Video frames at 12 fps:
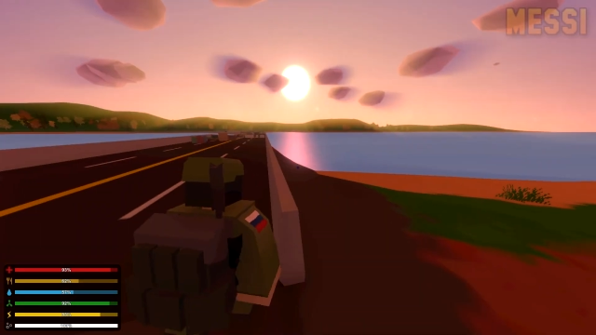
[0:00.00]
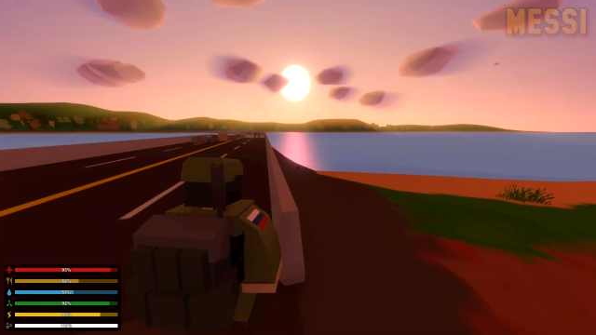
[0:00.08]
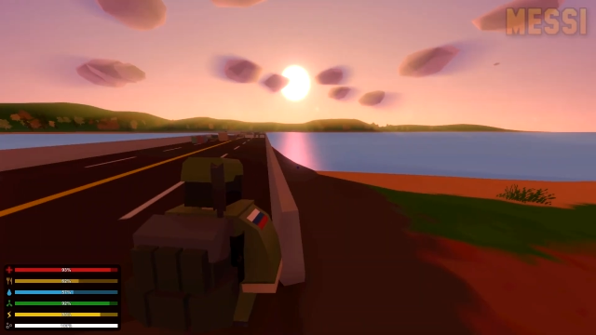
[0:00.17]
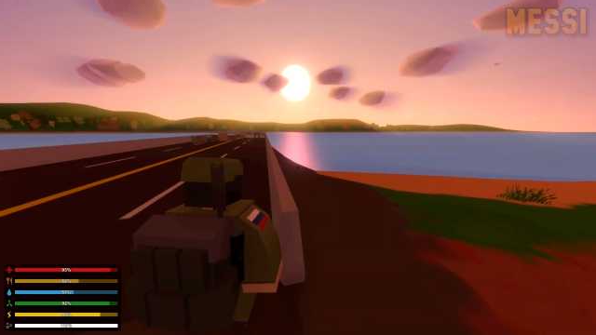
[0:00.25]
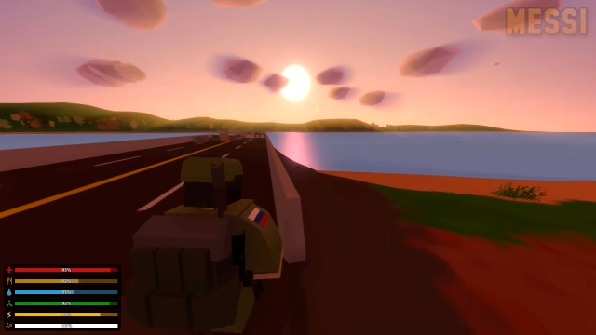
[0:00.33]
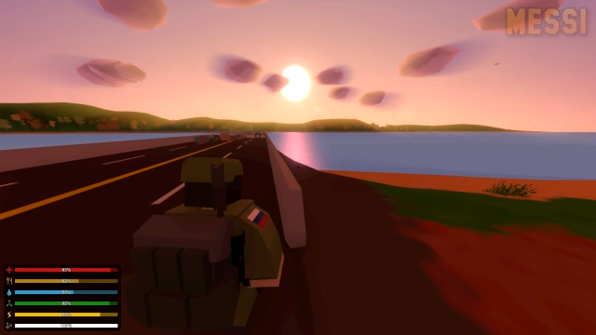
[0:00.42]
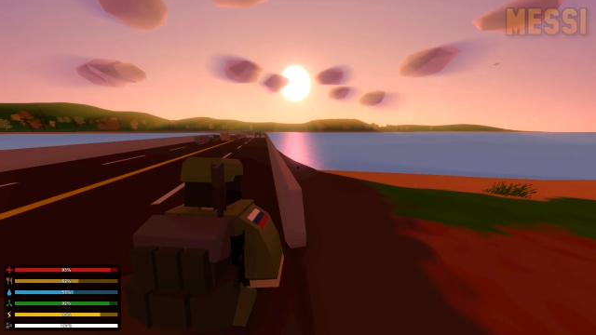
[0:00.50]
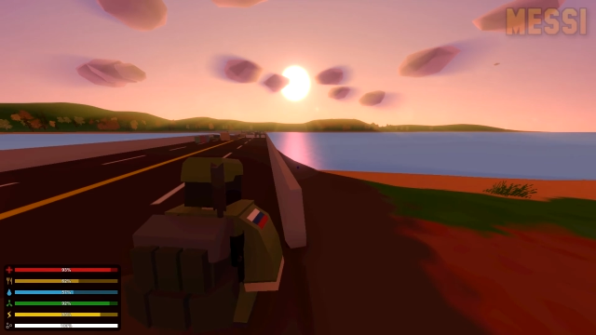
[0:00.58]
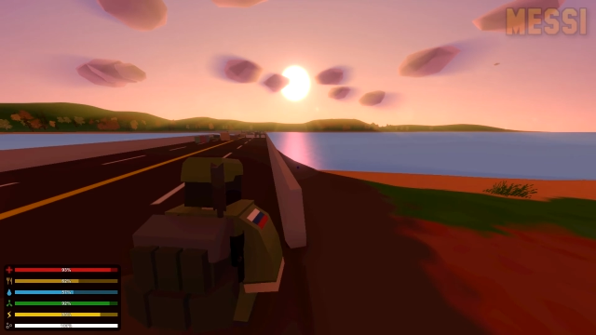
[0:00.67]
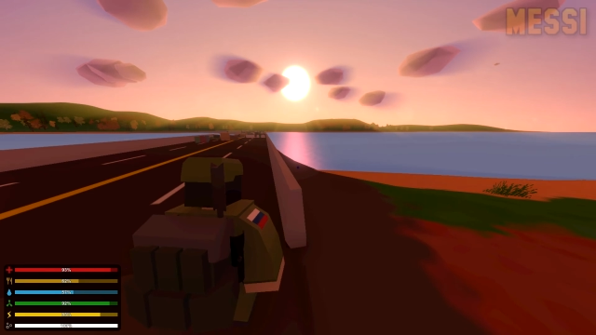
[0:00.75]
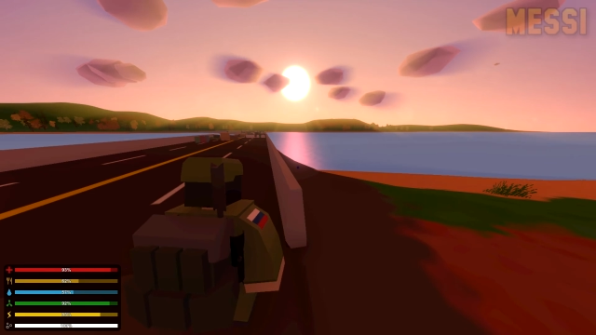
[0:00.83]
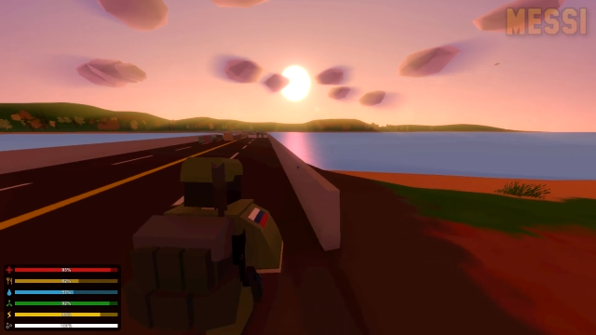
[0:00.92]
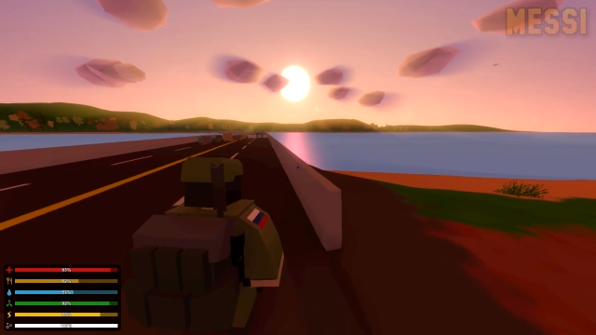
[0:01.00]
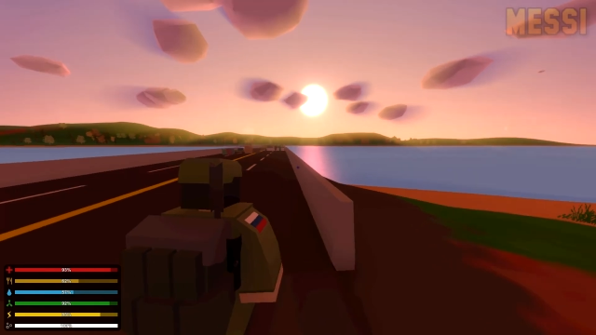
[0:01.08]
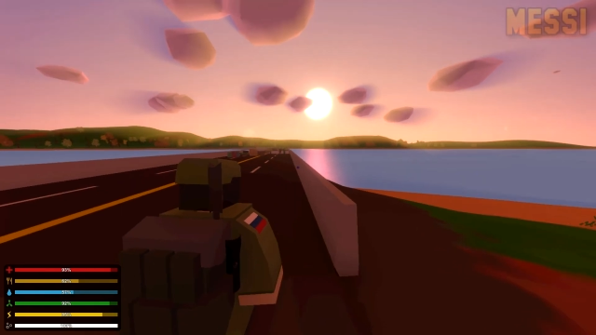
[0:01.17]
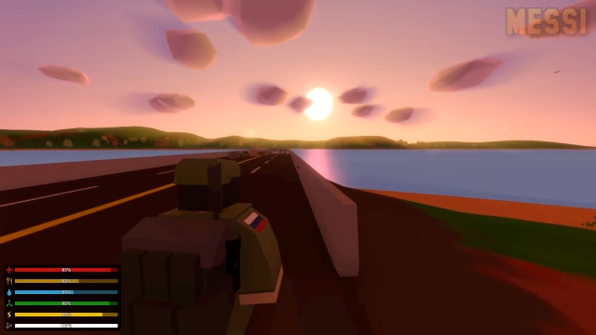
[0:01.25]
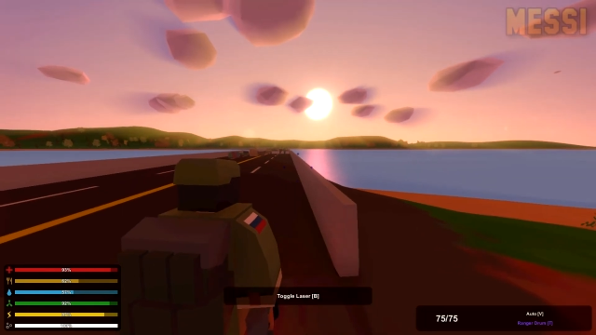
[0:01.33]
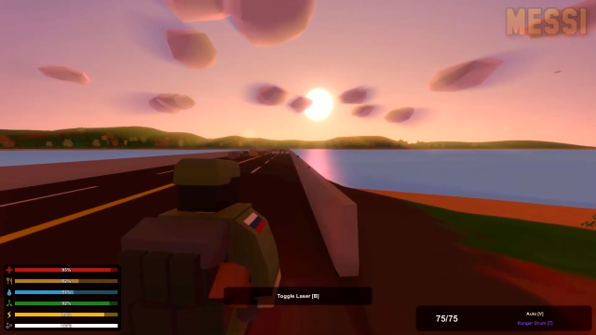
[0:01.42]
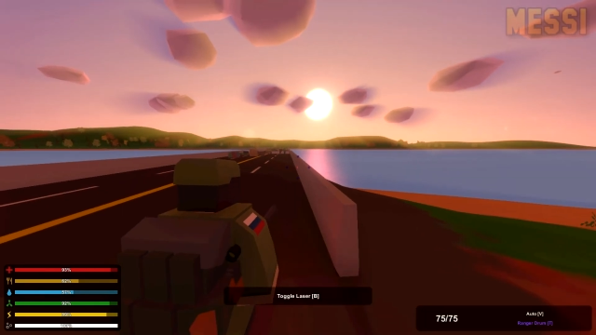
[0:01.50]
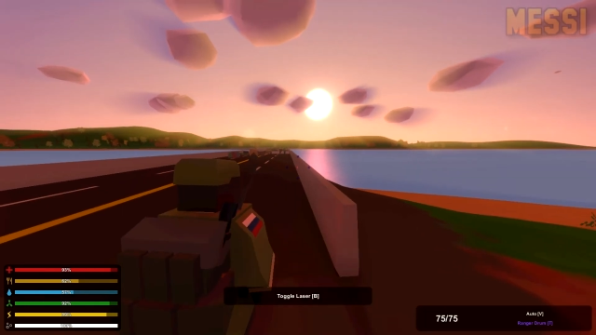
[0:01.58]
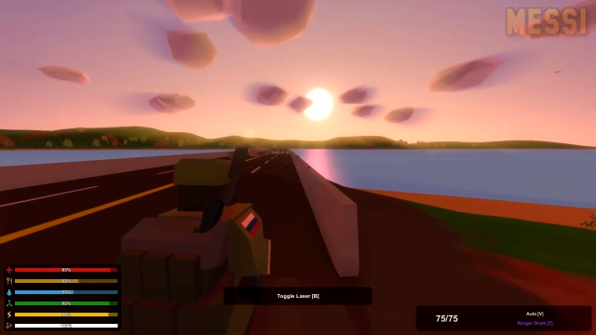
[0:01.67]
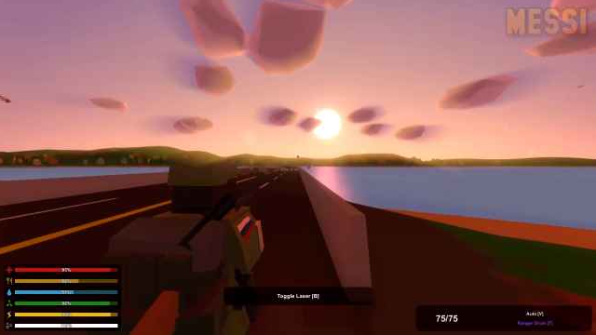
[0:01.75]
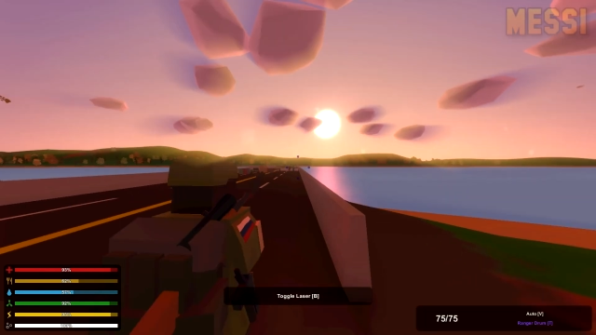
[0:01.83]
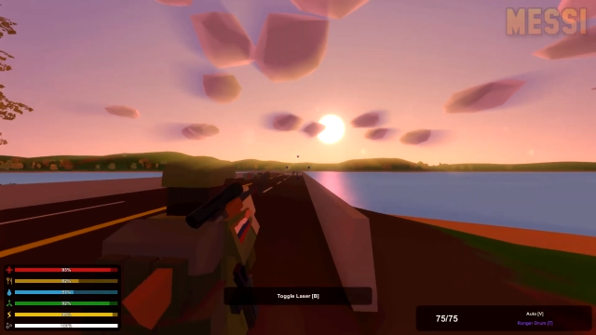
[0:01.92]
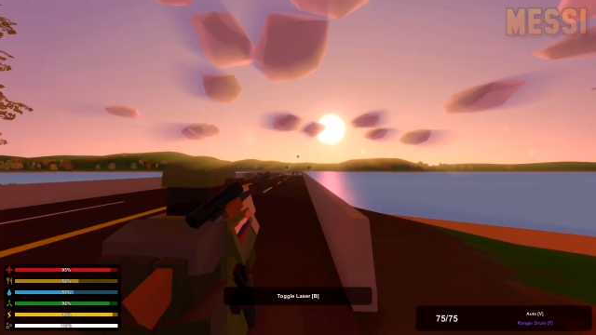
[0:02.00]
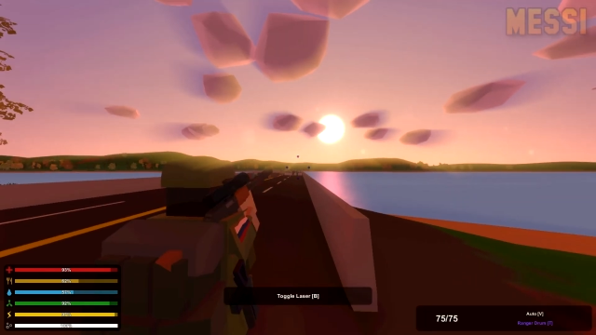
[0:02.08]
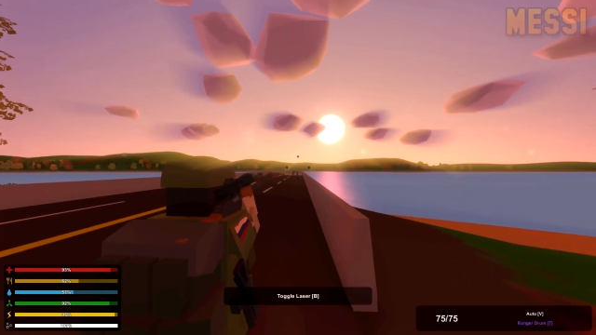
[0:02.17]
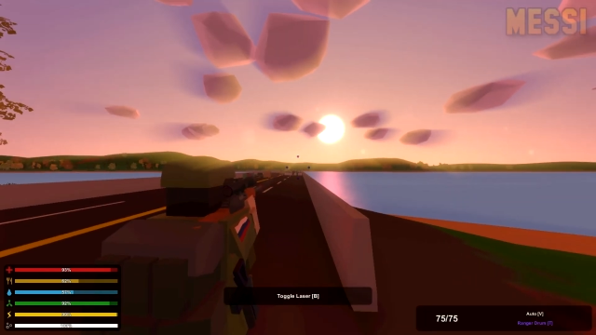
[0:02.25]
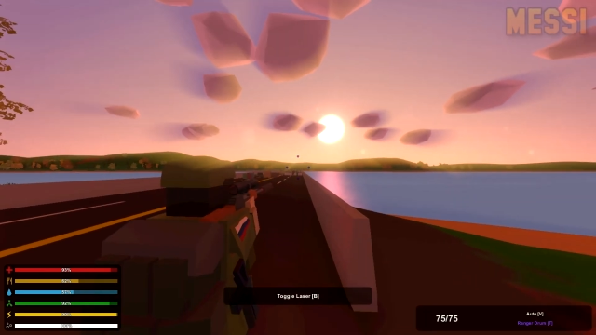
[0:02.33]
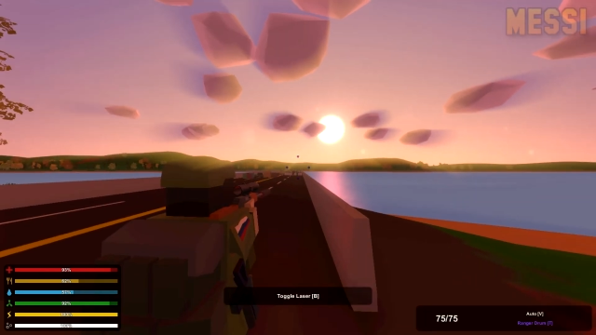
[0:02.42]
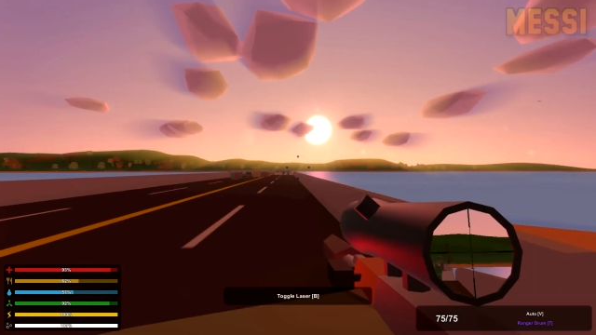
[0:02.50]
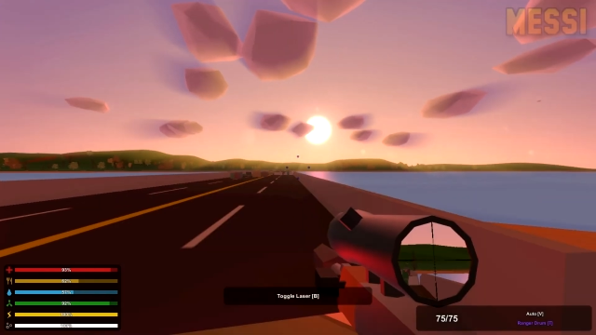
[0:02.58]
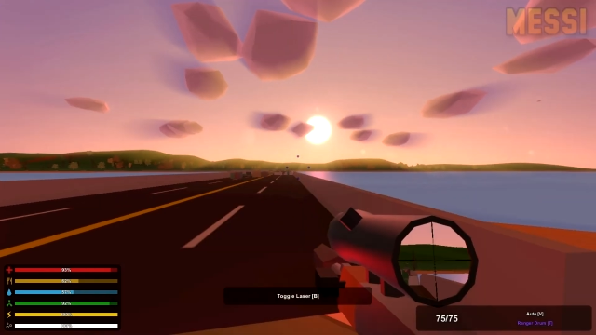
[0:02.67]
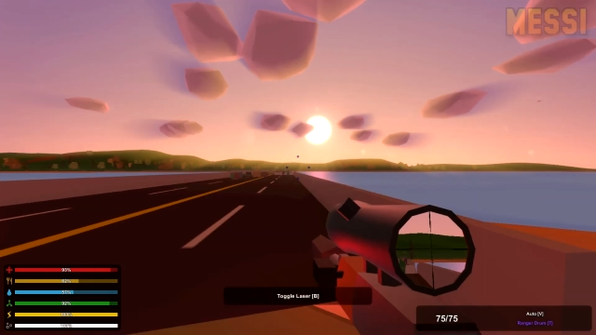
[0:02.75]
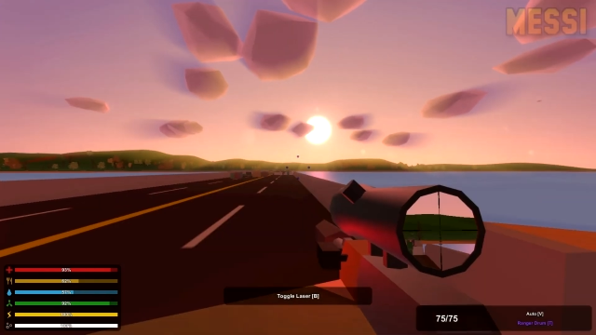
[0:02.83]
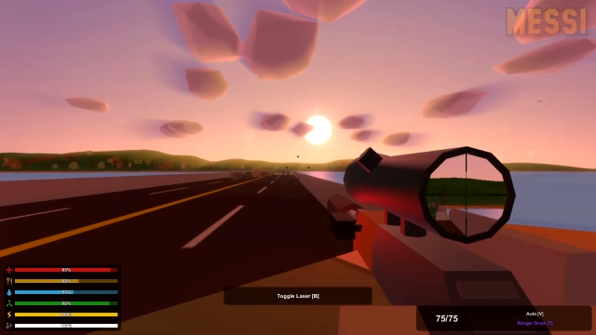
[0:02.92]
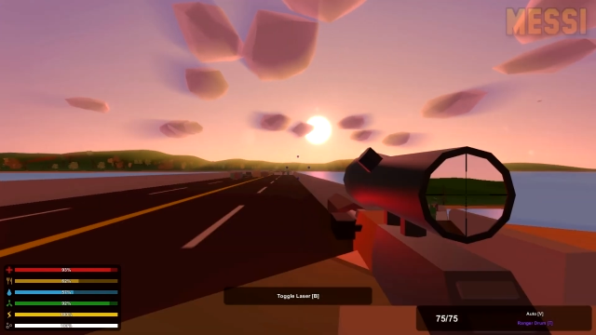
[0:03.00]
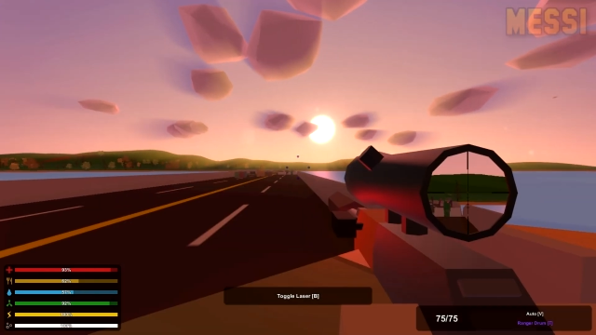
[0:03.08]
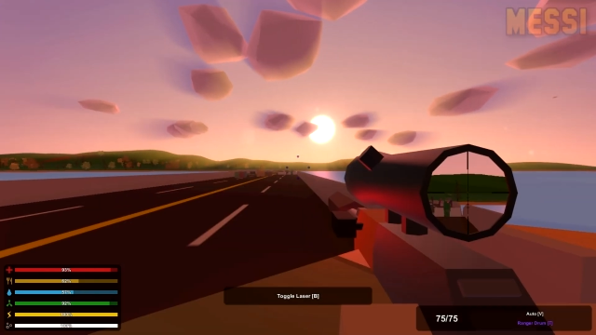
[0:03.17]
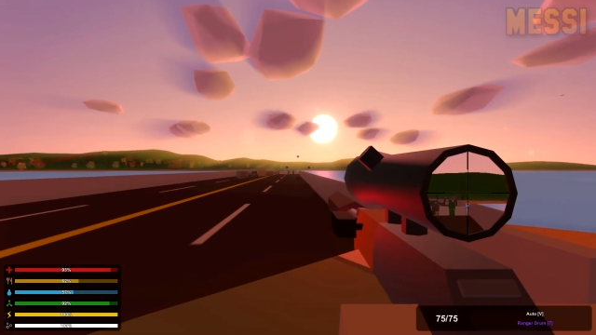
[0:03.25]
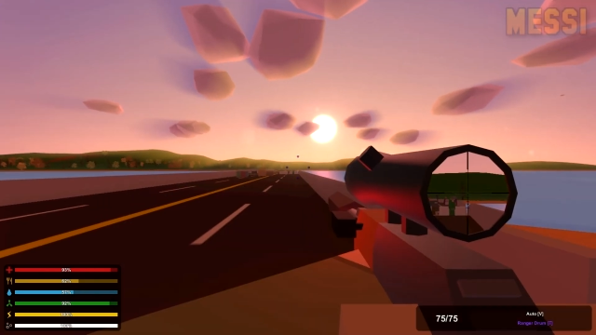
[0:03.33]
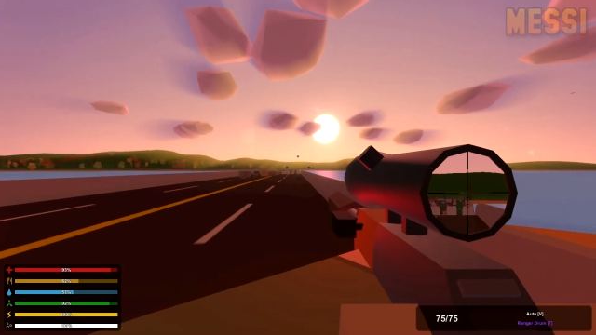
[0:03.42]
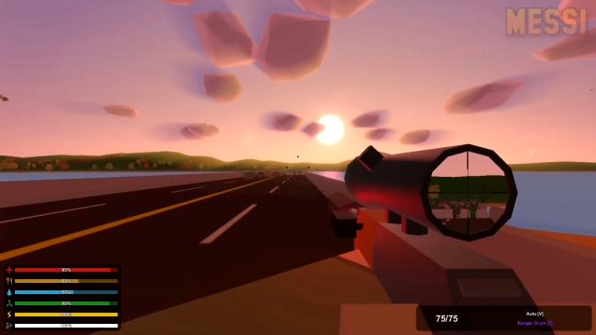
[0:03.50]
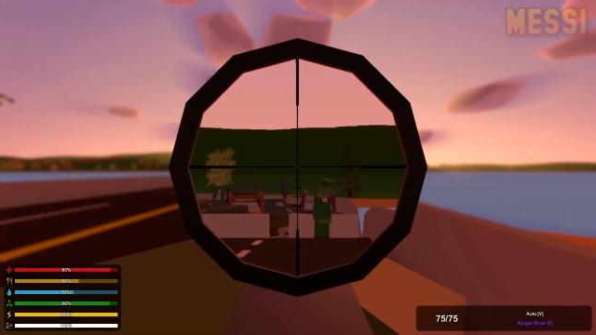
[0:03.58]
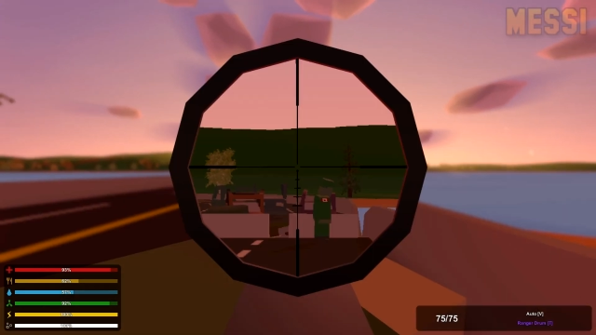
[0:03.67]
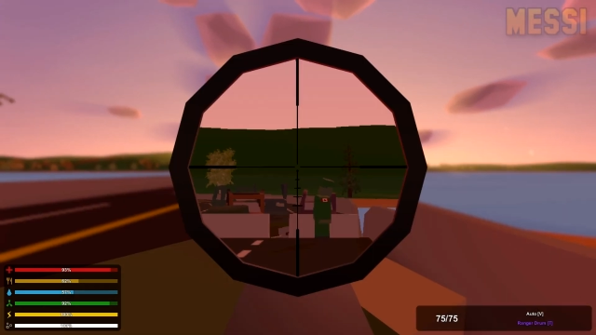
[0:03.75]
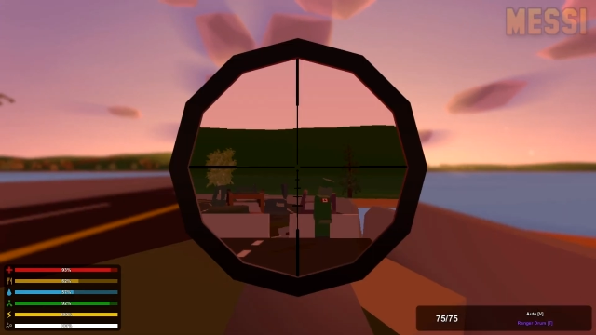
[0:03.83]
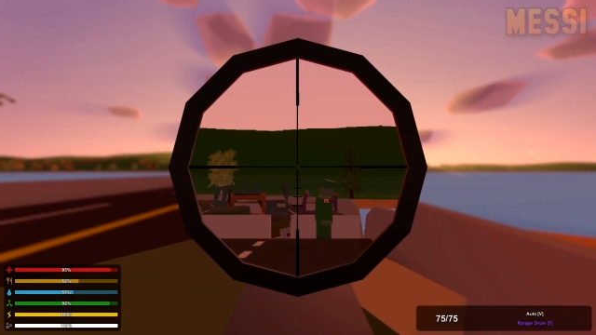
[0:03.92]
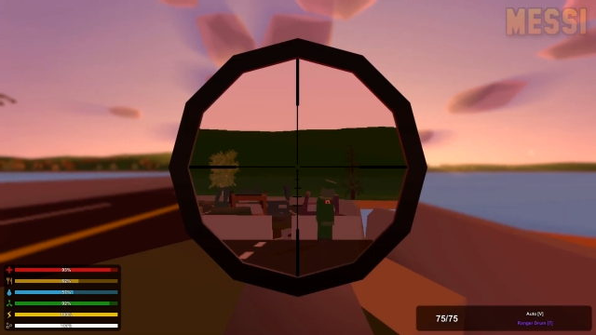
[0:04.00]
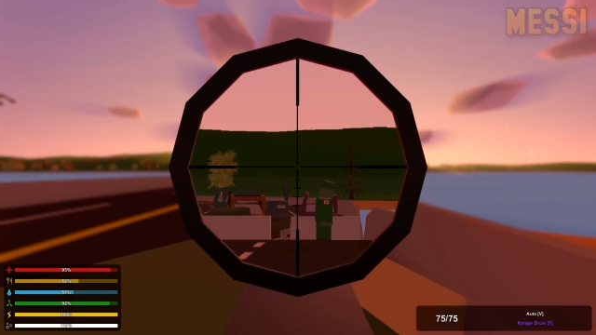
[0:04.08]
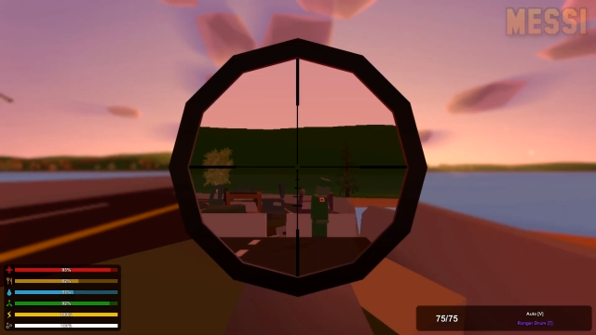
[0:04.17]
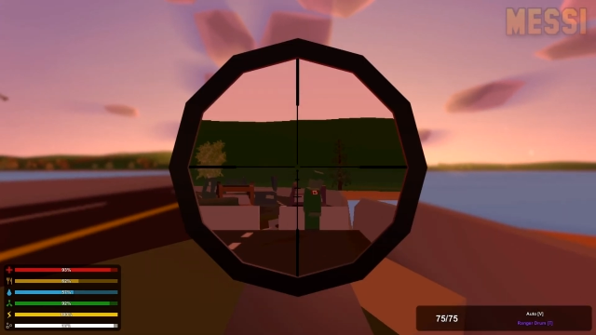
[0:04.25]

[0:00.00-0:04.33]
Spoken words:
Nobody's mouth can be seen.